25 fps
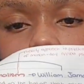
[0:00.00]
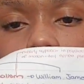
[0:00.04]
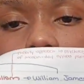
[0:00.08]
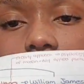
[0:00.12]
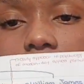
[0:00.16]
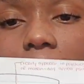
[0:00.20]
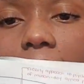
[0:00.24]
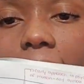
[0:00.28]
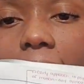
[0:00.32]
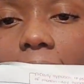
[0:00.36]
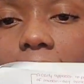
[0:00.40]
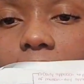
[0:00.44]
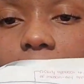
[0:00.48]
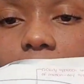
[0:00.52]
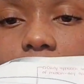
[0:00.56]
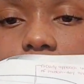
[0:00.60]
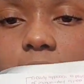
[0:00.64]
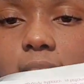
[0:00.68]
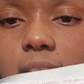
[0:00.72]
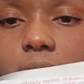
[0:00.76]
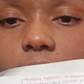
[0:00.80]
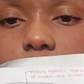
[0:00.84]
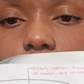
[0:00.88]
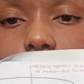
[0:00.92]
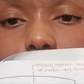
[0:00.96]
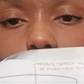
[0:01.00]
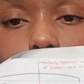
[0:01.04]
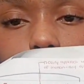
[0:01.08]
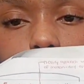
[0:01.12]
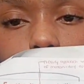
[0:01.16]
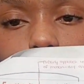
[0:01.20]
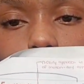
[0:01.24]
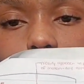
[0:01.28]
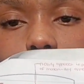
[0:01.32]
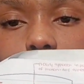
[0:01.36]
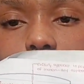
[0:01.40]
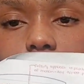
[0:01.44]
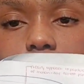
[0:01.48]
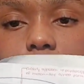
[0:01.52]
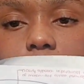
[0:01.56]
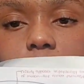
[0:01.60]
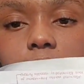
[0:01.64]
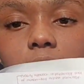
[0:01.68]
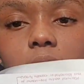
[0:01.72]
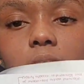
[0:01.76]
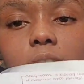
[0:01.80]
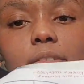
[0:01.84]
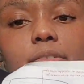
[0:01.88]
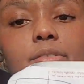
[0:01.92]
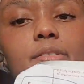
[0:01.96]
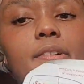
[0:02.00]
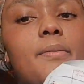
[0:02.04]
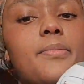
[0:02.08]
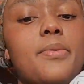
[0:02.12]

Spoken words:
I highlighted the important stuff.